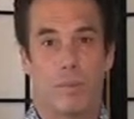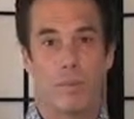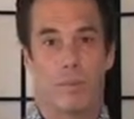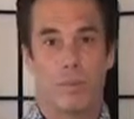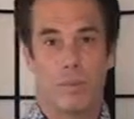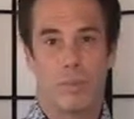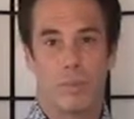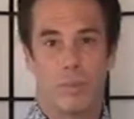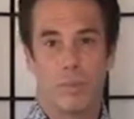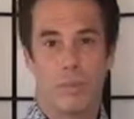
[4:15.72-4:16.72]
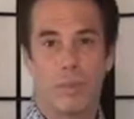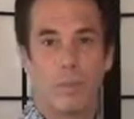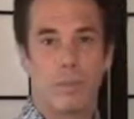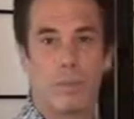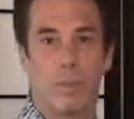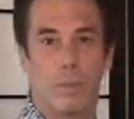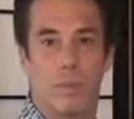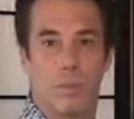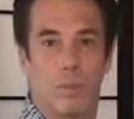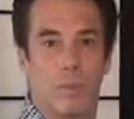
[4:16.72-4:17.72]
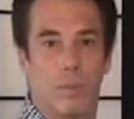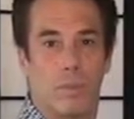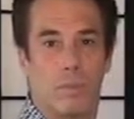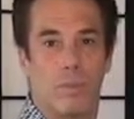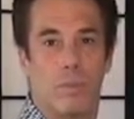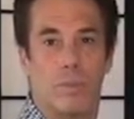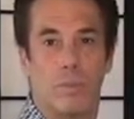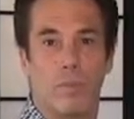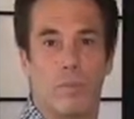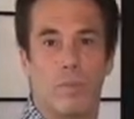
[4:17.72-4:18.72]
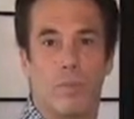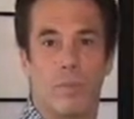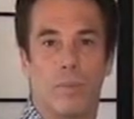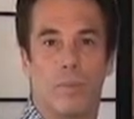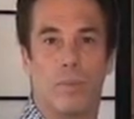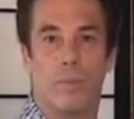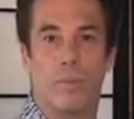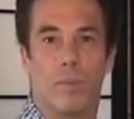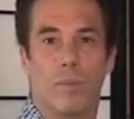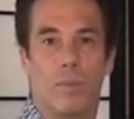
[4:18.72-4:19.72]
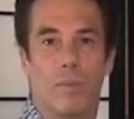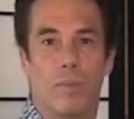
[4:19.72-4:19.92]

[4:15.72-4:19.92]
Nobody speaks.